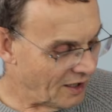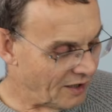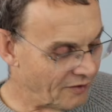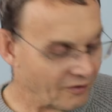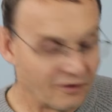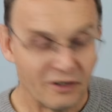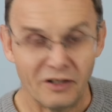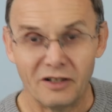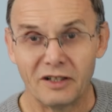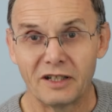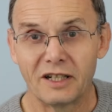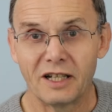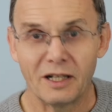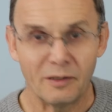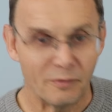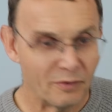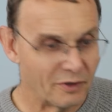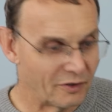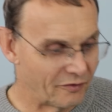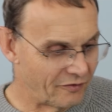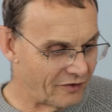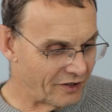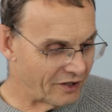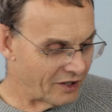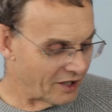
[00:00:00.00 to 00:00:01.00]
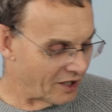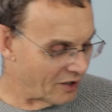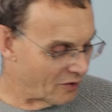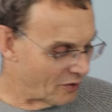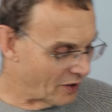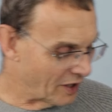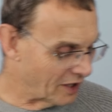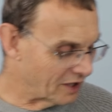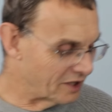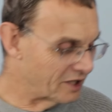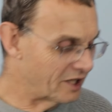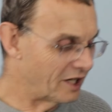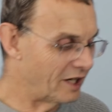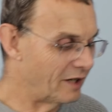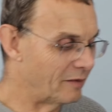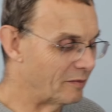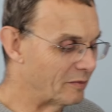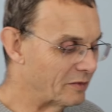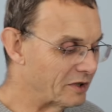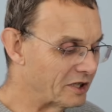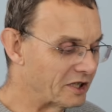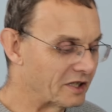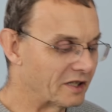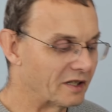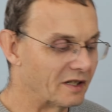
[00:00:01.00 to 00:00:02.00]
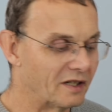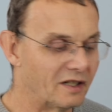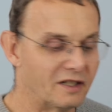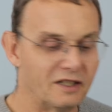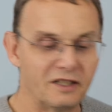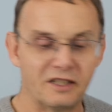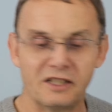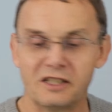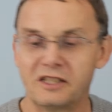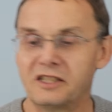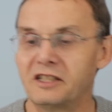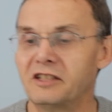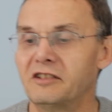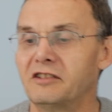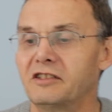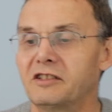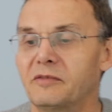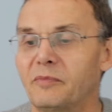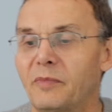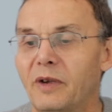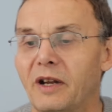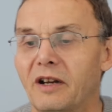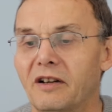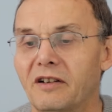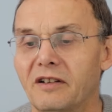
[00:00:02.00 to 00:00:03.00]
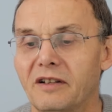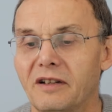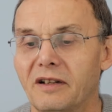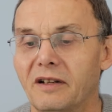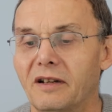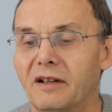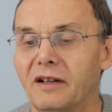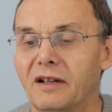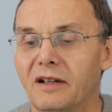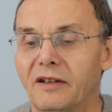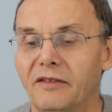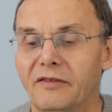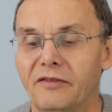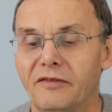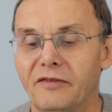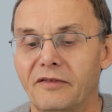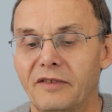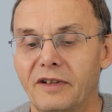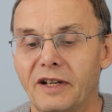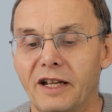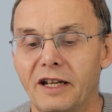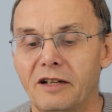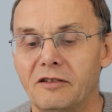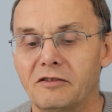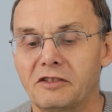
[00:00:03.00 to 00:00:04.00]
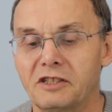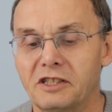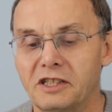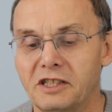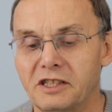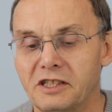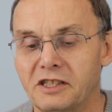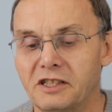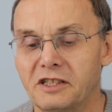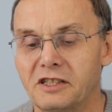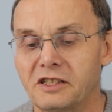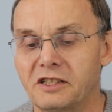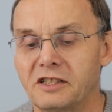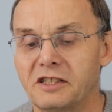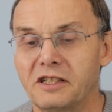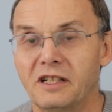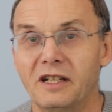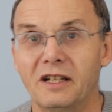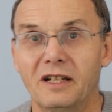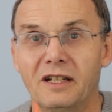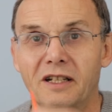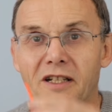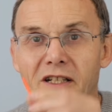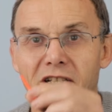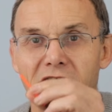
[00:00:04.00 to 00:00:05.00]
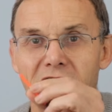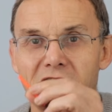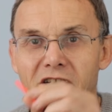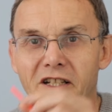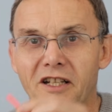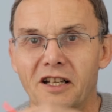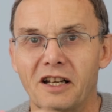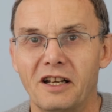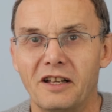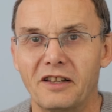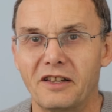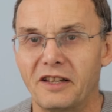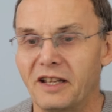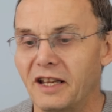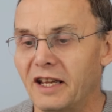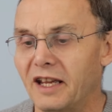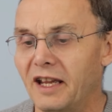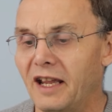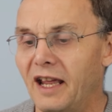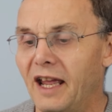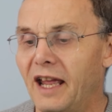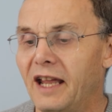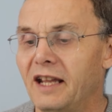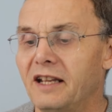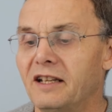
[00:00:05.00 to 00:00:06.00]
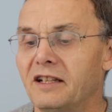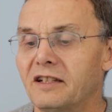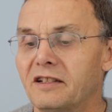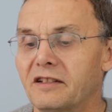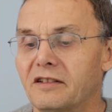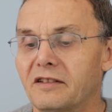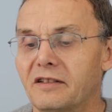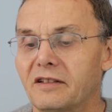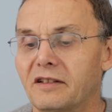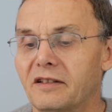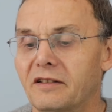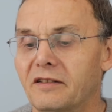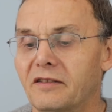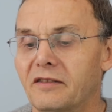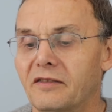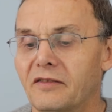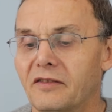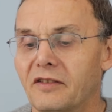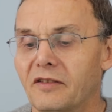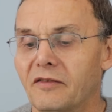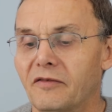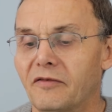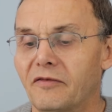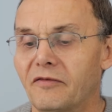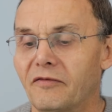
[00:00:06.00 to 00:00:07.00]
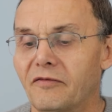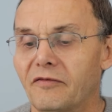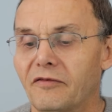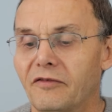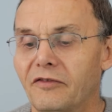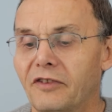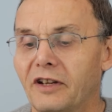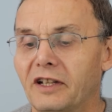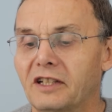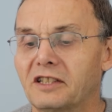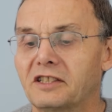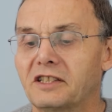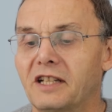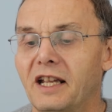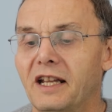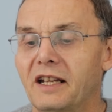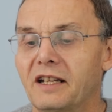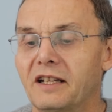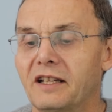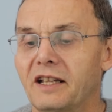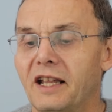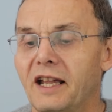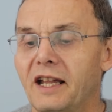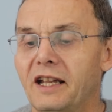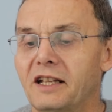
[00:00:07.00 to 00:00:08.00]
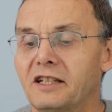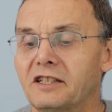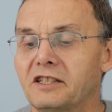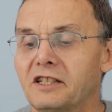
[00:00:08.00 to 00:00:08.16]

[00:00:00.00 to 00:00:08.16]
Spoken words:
I've got a couple of very quick tips. I just use a pair of nail scissors to cut the end, the fixed end there.